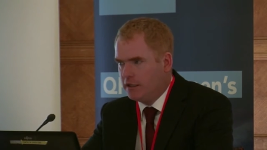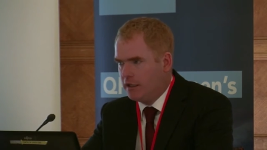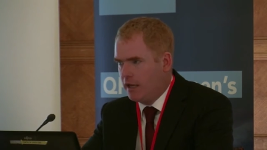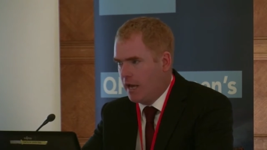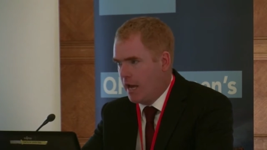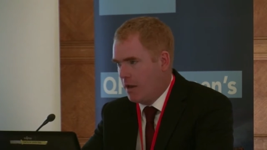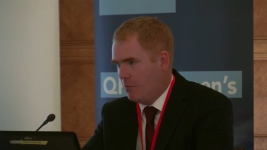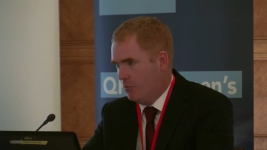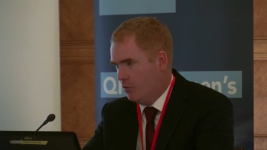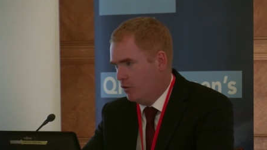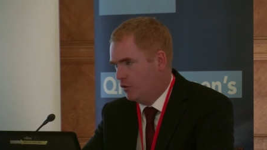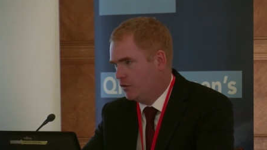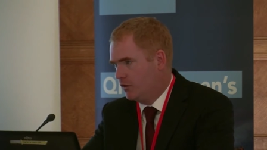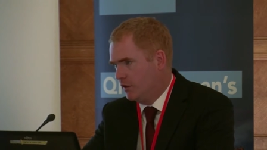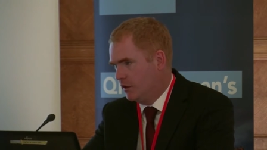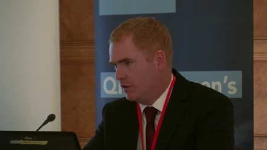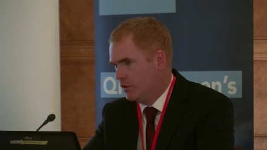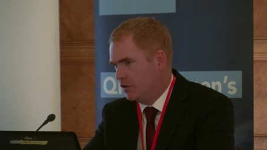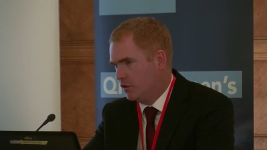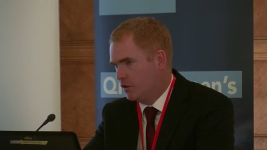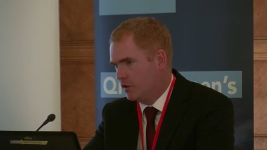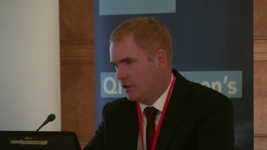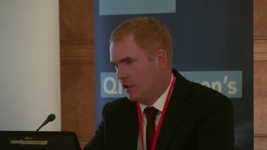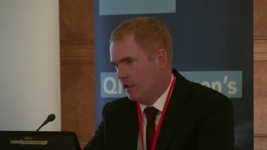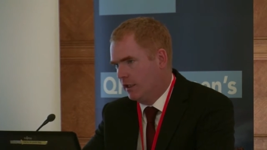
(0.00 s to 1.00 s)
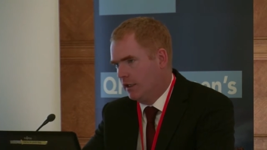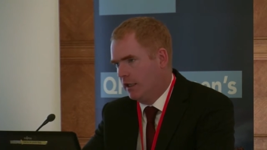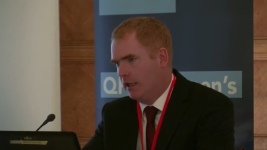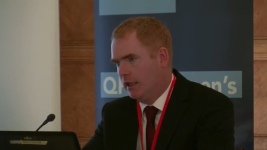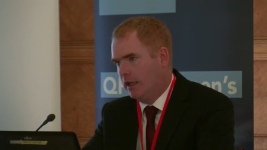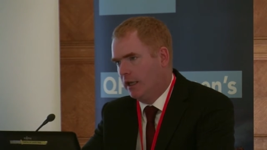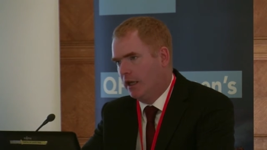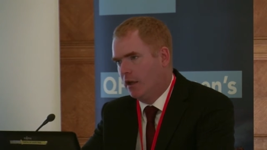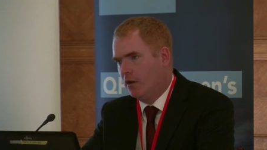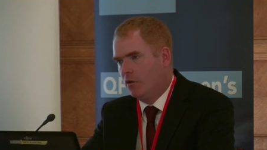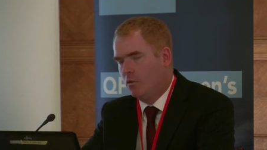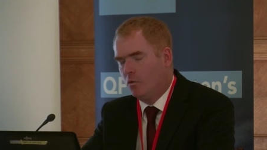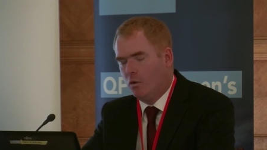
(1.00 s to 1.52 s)
and most
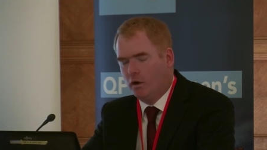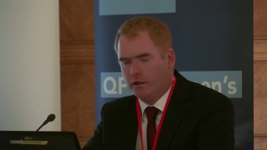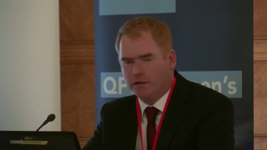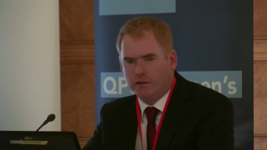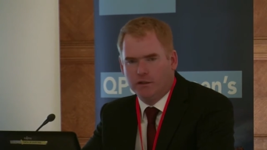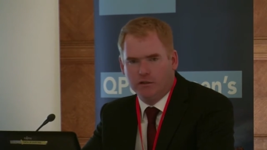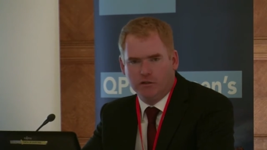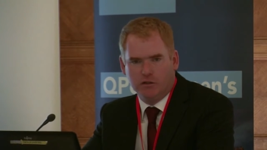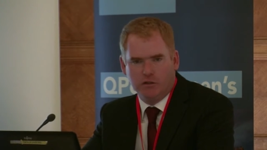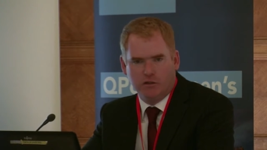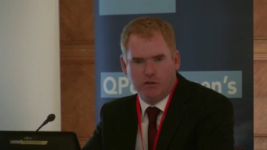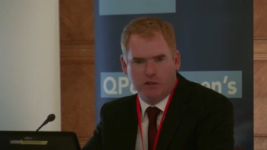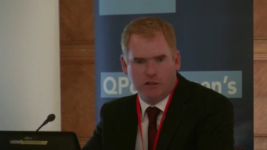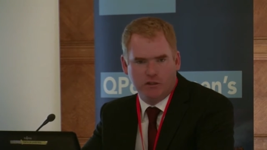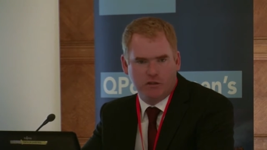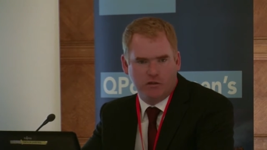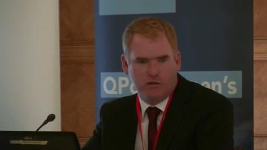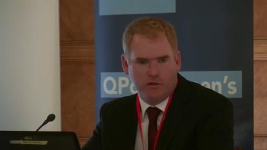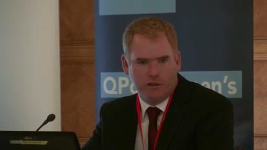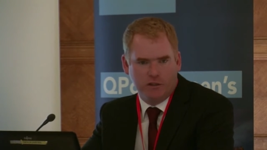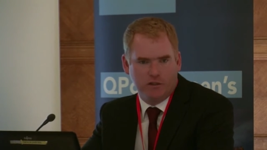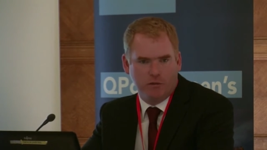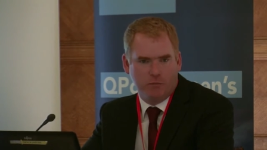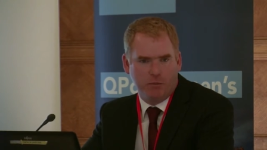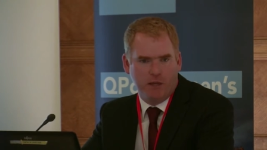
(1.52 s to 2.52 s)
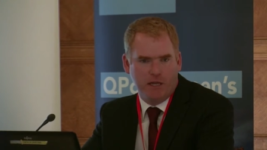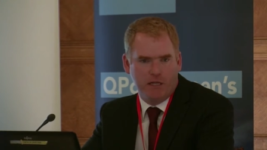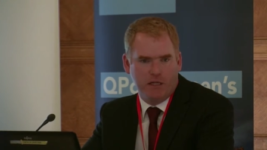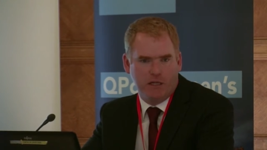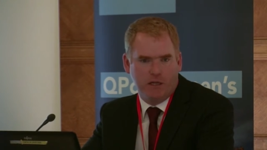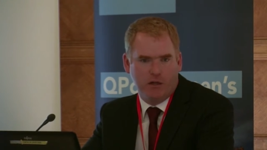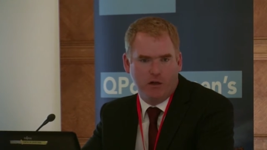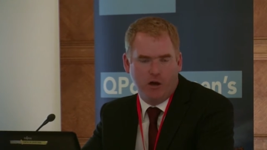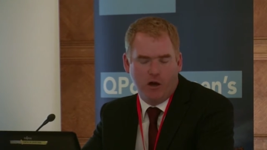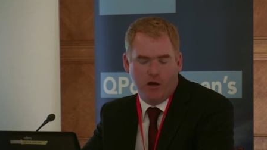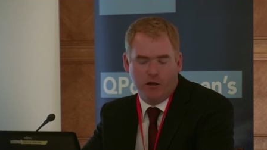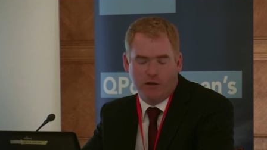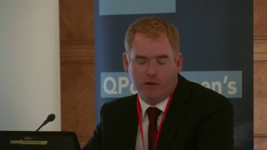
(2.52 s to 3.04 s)
interestingly, what the judiciary's opinion
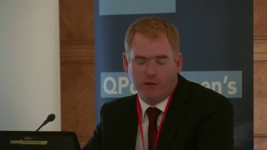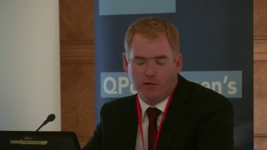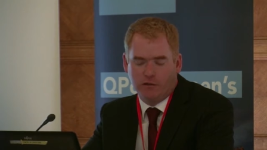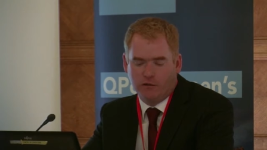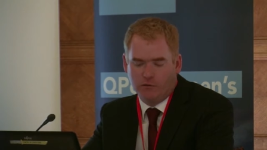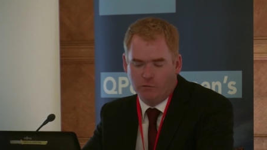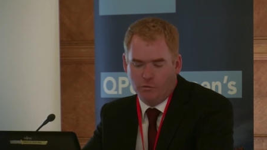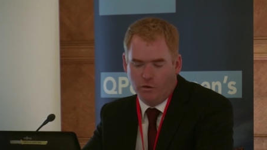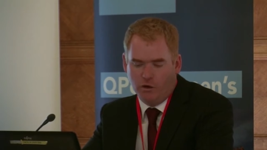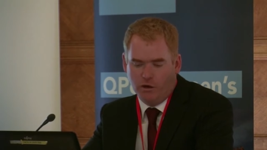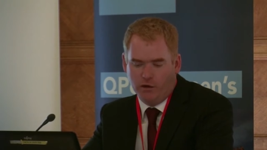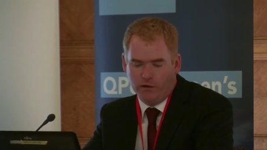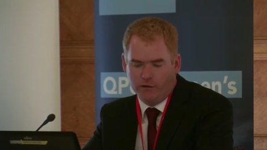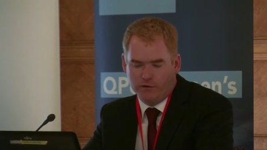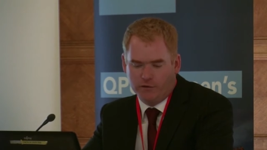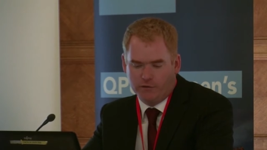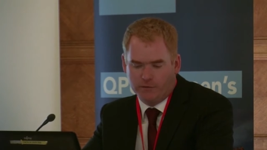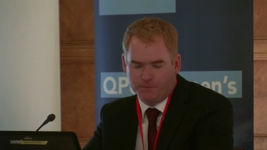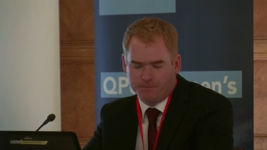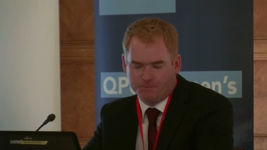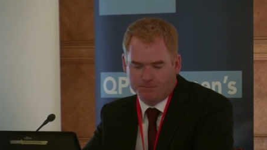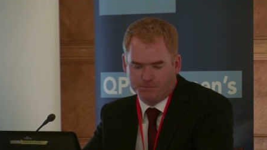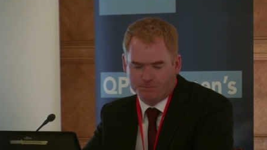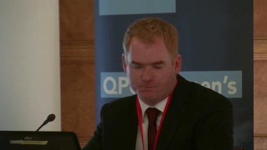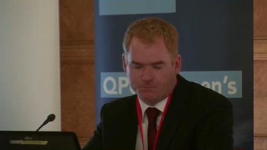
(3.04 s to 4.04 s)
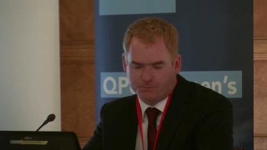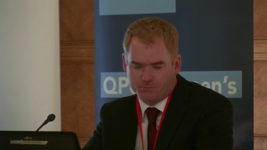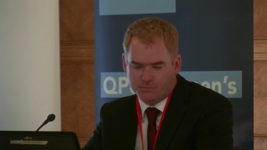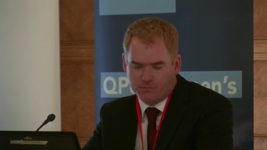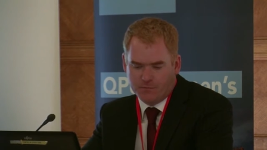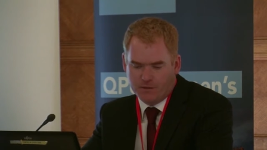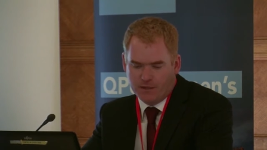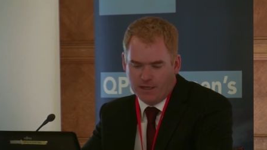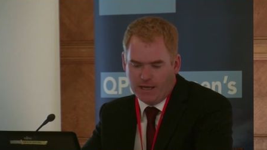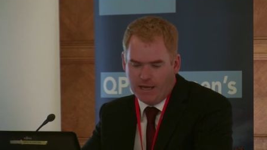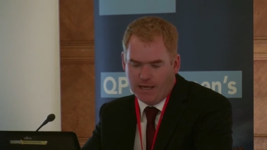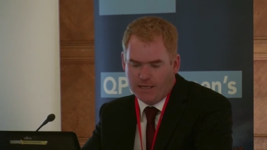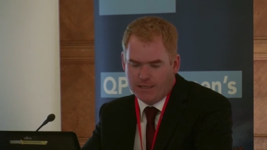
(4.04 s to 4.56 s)
on it was.
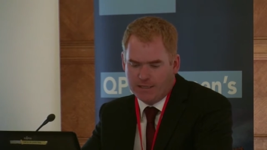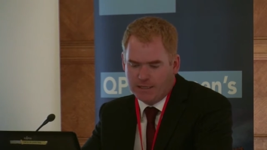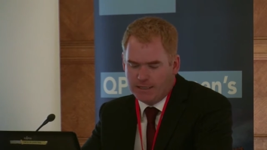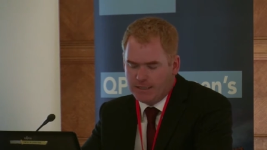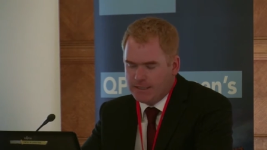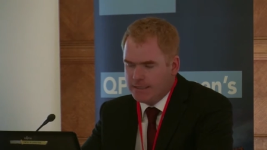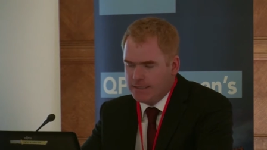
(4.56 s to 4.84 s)
And